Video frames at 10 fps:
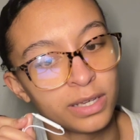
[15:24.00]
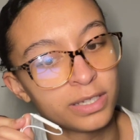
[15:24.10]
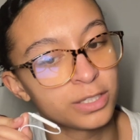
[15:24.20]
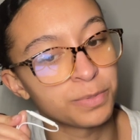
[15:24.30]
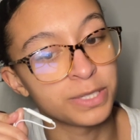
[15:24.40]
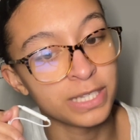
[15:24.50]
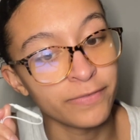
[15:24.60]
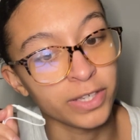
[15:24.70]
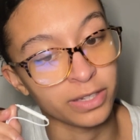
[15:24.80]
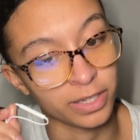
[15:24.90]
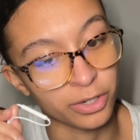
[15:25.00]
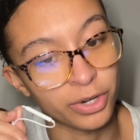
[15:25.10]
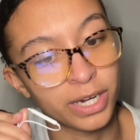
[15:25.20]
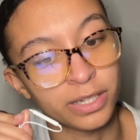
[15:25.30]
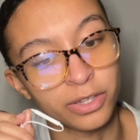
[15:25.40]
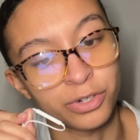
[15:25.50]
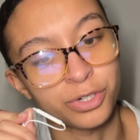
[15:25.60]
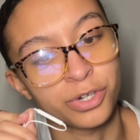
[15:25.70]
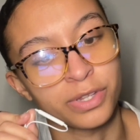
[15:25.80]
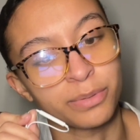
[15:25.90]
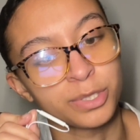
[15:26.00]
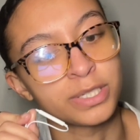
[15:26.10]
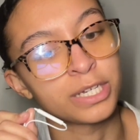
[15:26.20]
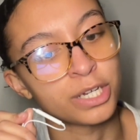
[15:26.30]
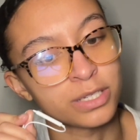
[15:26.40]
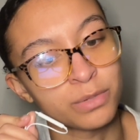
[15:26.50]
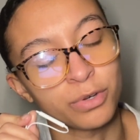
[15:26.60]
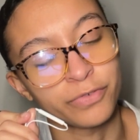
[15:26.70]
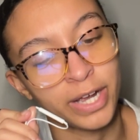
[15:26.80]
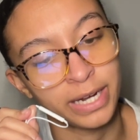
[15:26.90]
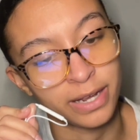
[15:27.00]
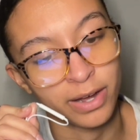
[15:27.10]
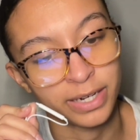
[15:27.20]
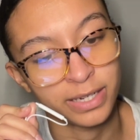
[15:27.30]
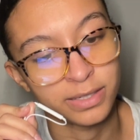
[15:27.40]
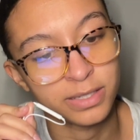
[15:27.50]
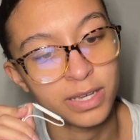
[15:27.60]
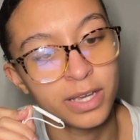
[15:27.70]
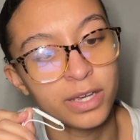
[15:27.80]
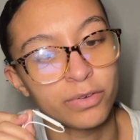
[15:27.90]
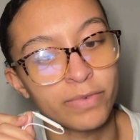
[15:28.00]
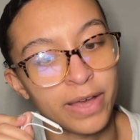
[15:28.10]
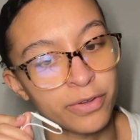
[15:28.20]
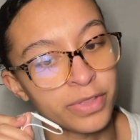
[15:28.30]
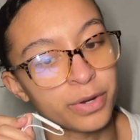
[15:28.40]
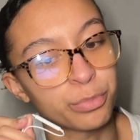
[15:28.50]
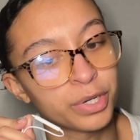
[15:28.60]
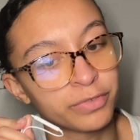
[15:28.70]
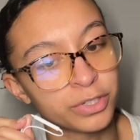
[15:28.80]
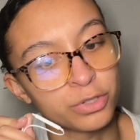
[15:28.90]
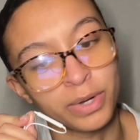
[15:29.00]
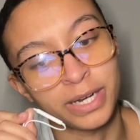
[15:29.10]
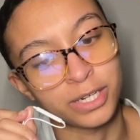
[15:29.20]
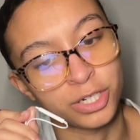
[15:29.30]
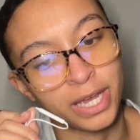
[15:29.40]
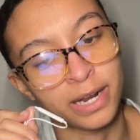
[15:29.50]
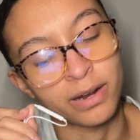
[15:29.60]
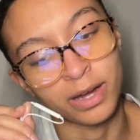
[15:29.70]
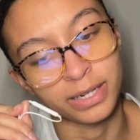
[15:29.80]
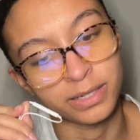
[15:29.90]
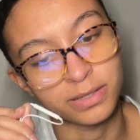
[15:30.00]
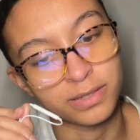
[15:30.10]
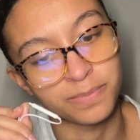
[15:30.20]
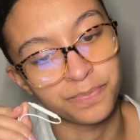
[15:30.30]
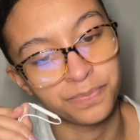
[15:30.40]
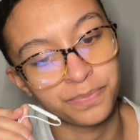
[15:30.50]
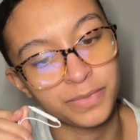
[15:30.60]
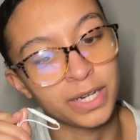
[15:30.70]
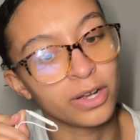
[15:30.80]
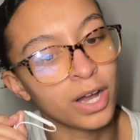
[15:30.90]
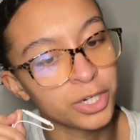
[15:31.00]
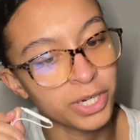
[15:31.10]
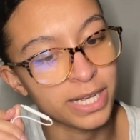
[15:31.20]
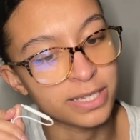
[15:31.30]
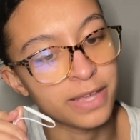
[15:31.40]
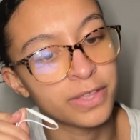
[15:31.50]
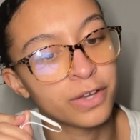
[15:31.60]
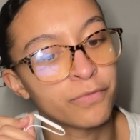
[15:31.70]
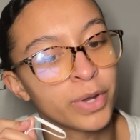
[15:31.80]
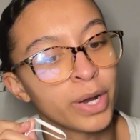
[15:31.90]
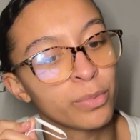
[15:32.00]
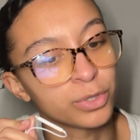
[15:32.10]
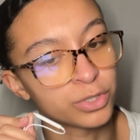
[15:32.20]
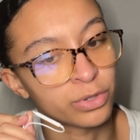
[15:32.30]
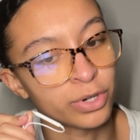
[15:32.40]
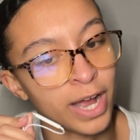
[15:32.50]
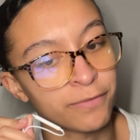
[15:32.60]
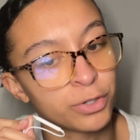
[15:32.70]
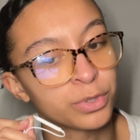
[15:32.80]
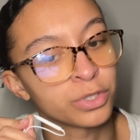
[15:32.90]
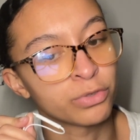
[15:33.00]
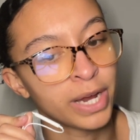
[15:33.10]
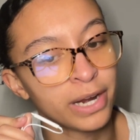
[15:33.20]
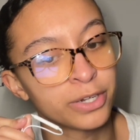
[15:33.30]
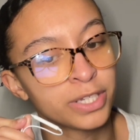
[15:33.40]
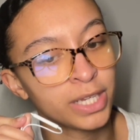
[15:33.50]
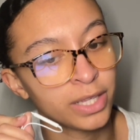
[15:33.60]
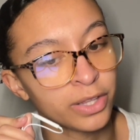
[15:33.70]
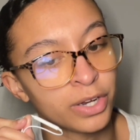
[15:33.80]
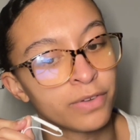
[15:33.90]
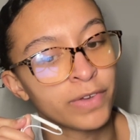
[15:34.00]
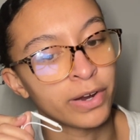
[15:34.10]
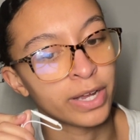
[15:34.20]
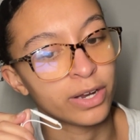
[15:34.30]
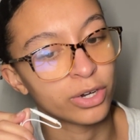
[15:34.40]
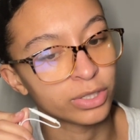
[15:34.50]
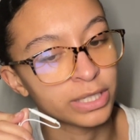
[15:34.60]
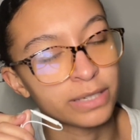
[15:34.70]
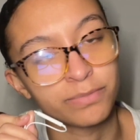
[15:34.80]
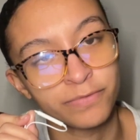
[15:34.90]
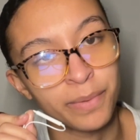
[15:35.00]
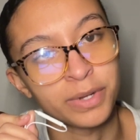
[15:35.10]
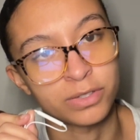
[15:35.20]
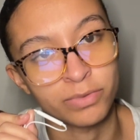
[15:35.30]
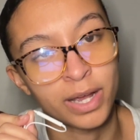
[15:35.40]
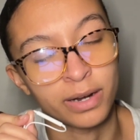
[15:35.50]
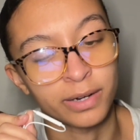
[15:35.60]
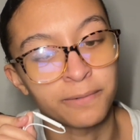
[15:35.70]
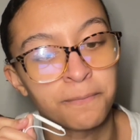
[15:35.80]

specifically created literature that was digestible for any audience, rather than a privileged white educated audience. In contrast, I think of Mary Wollstonecraft, who was a great articulated, very early feminist writer,